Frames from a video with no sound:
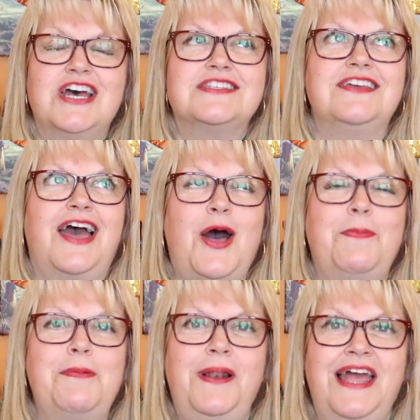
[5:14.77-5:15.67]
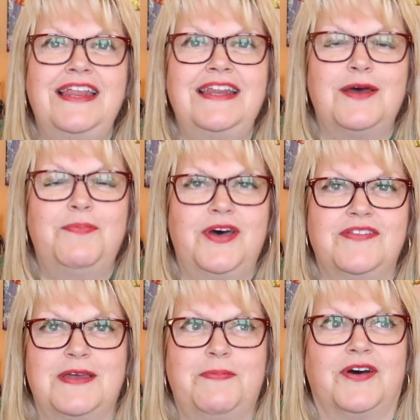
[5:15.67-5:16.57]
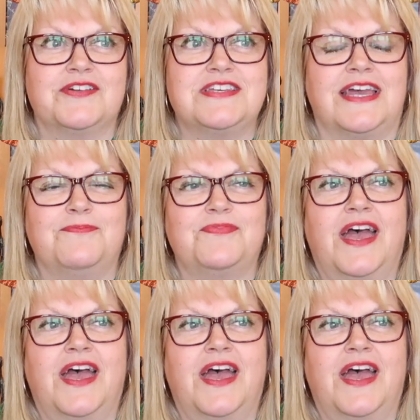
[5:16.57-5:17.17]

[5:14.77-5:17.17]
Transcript: So, yeah, I'll be planning a birthday party.